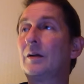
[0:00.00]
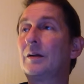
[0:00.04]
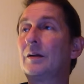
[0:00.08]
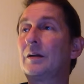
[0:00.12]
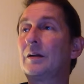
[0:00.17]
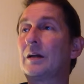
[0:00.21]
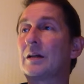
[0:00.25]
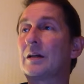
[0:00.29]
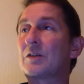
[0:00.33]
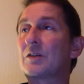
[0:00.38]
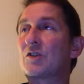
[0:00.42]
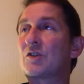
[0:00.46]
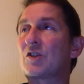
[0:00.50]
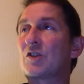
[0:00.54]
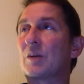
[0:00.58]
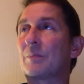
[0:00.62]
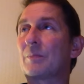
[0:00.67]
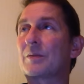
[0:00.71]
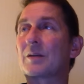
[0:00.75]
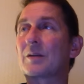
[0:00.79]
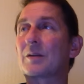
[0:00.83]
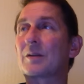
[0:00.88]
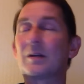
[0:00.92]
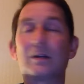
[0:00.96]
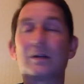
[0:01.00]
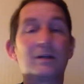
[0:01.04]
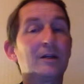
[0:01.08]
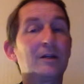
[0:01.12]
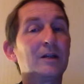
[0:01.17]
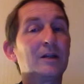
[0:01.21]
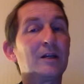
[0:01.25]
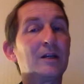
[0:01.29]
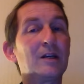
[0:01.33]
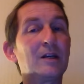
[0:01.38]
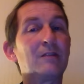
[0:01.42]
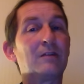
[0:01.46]
Yes, Chips.
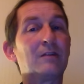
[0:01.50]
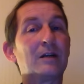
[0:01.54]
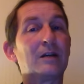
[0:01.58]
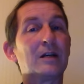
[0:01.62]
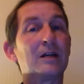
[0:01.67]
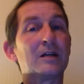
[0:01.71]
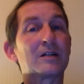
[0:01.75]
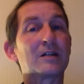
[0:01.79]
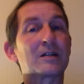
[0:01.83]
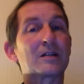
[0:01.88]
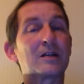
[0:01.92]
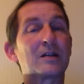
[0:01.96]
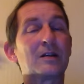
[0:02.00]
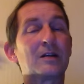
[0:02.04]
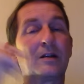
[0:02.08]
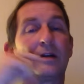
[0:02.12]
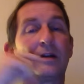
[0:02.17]
Here he is.